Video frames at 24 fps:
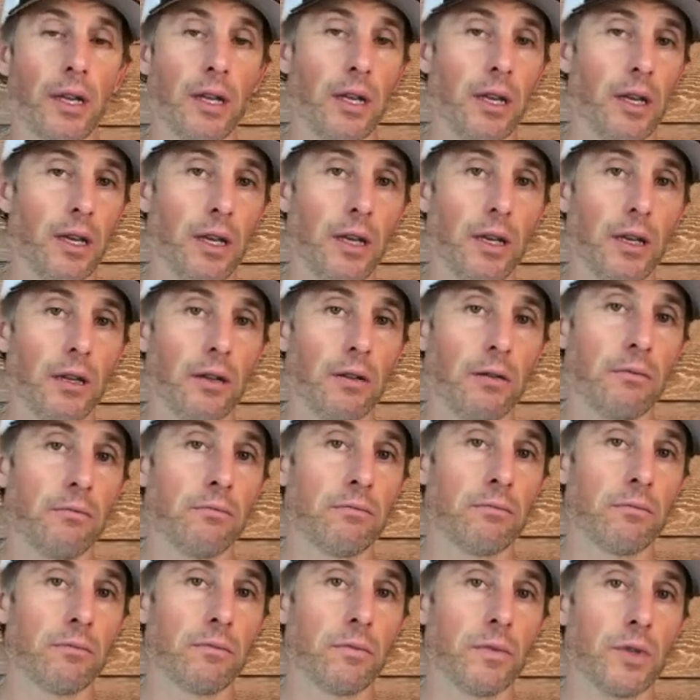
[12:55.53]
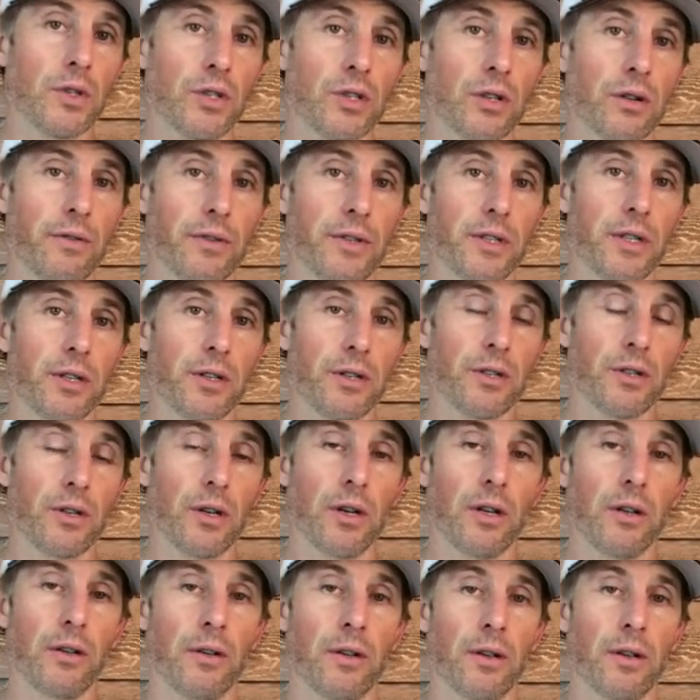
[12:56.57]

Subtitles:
in the service industry,